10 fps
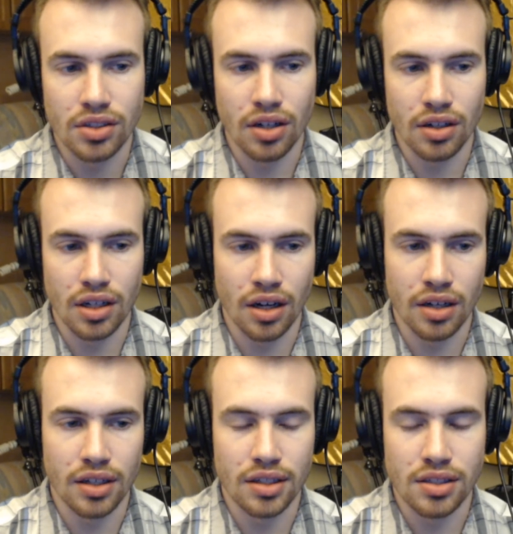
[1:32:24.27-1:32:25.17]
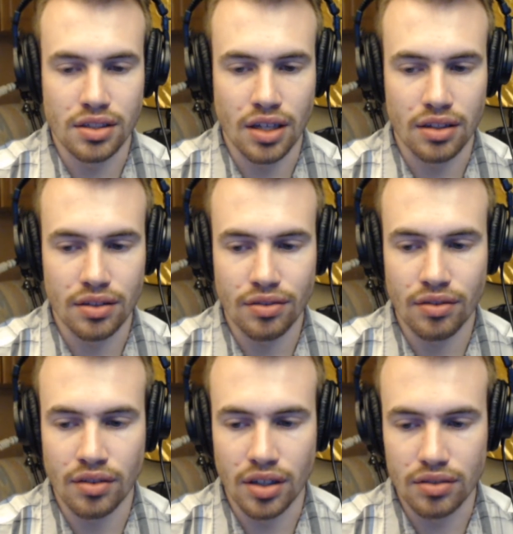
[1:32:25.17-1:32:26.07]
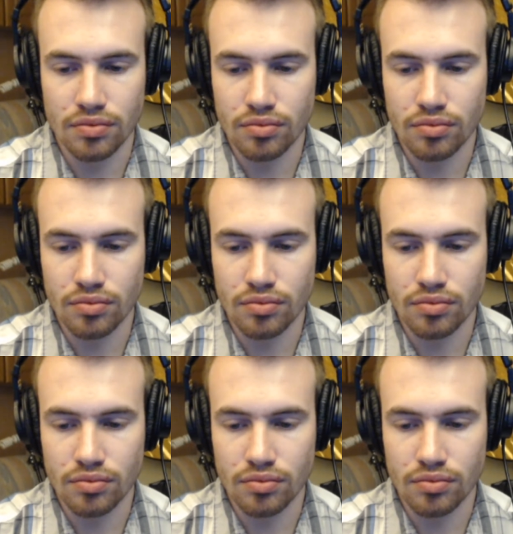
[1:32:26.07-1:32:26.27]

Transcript: target audience that the